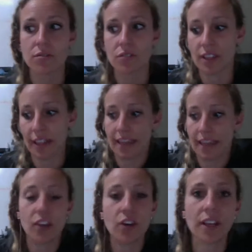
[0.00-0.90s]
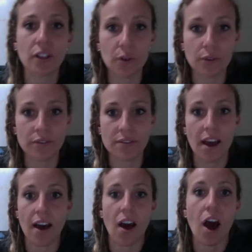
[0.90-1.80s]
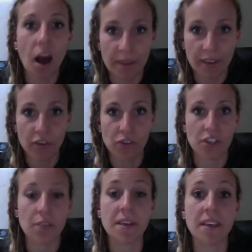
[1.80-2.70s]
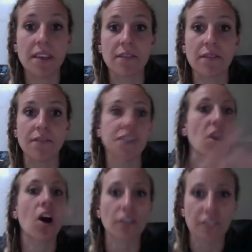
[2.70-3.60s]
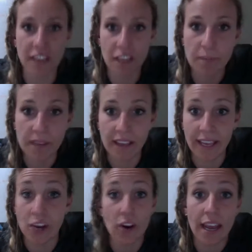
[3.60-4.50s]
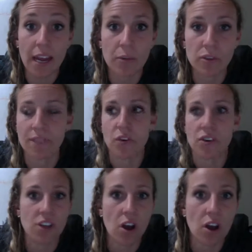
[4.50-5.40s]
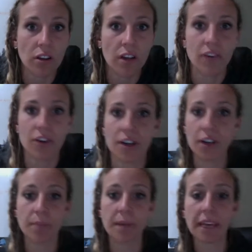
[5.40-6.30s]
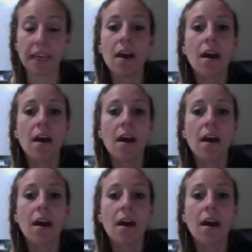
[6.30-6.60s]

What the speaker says: like it could include a hobby of yours. It could be photography. It could be like your animals. If you're a dog lover, it could be,